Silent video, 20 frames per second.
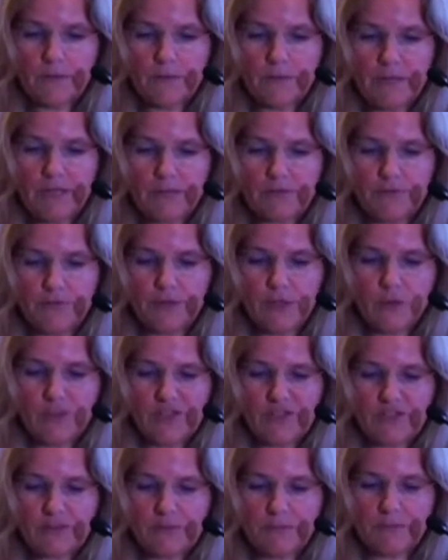blood flow
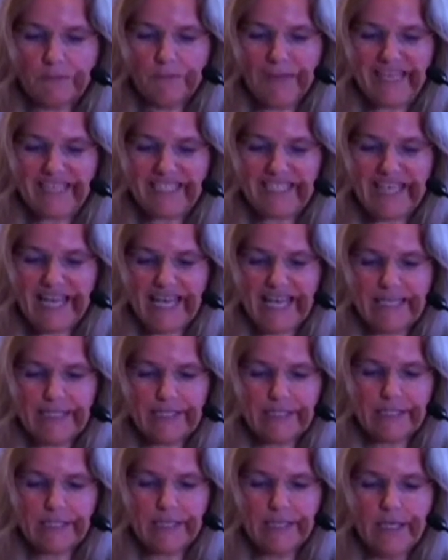is
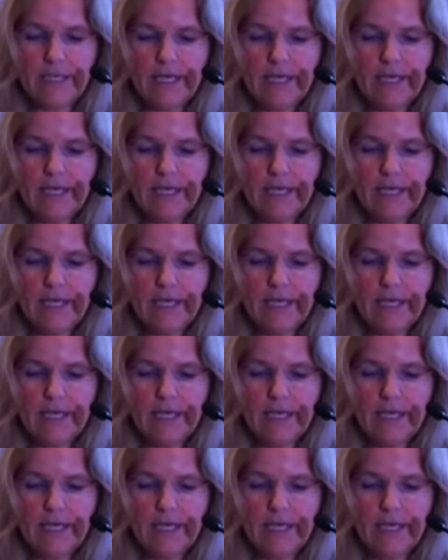maintained,